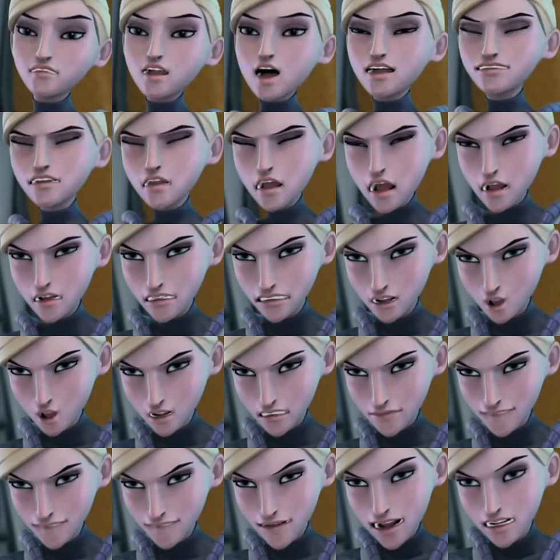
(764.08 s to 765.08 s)
we had a
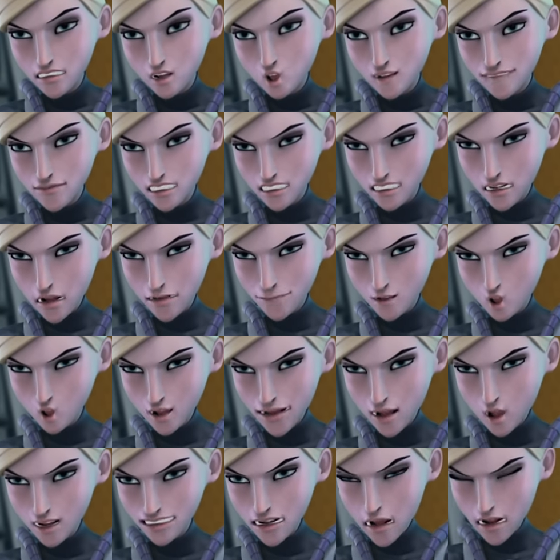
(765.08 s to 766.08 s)
helicopter fly over the ship when
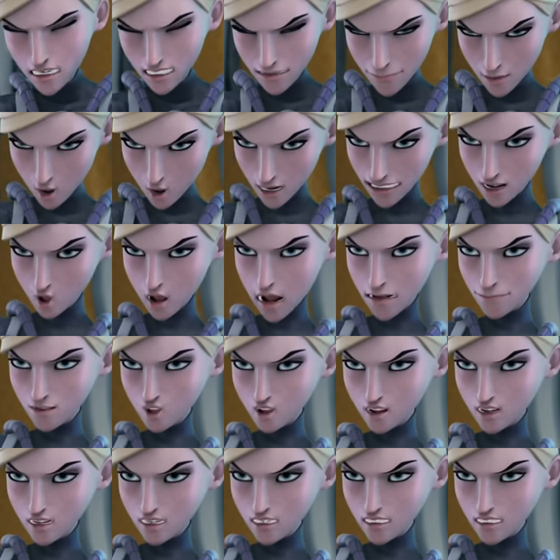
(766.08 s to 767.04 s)
we were transporting the weapon.